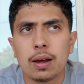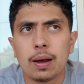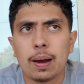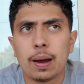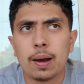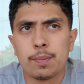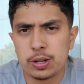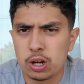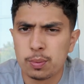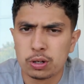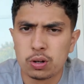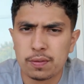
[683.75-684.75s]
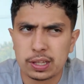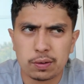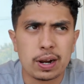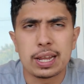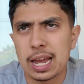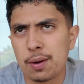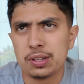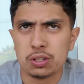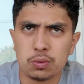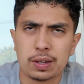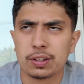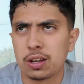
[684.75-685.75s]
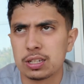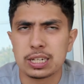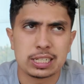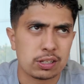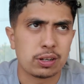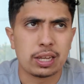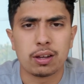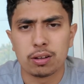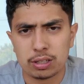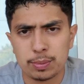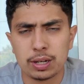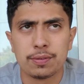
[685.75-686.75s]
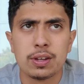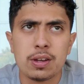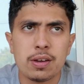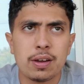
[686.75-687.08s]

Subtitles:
But you're able to do everything, right? Yeah, we do. We have the contacts. Okay, all of the above.